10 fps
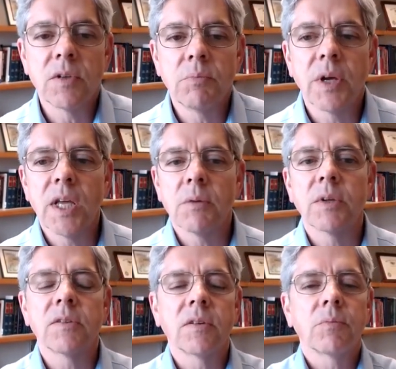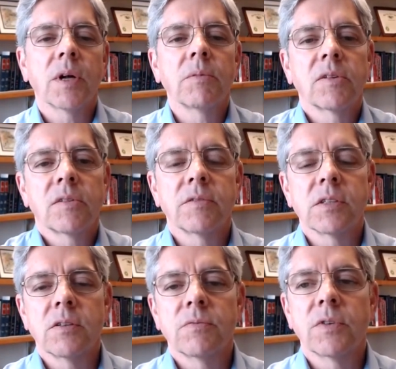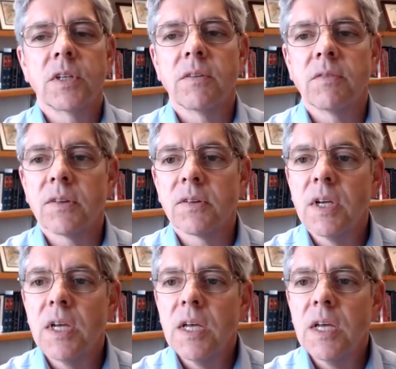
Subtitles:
repayments and public service loan forgiveness.